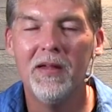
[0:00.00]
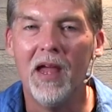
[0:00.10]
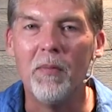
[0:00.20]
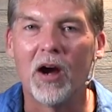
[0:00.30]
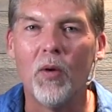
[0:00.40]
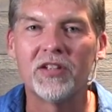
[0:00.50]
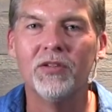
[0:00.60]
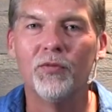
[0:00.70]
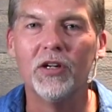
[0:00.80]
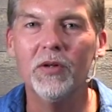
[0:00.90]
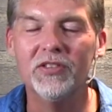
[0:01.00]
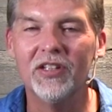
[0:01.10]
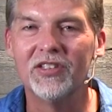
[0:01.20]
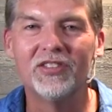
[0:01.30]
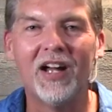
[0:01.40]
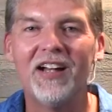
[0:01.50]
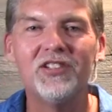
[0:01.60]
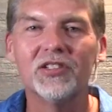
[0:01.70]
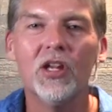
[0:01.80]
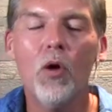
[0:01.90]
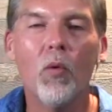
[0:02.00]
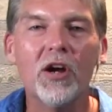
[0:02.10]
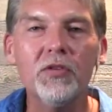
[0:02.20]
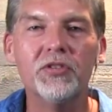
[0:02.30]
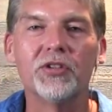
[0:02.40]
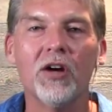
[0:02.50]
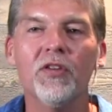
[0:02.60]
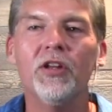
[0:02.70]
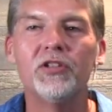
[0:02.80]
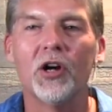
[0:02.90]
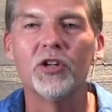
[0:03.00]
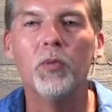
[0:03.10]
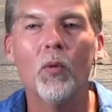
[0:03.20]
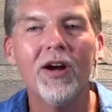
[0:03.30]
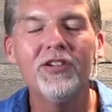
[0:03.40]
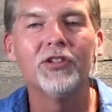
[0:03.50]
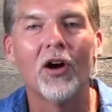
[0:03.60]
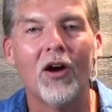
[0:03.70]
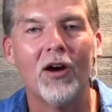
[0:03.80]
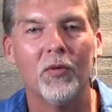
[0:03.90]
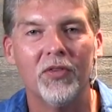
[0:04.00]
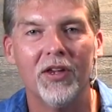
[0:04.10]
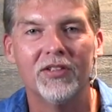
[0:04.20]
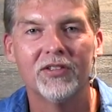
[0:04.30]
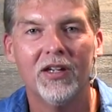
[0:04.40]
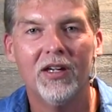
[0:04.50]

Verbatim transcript: And my question for you is this it's not just where you serve in the church, but where is your heart with this?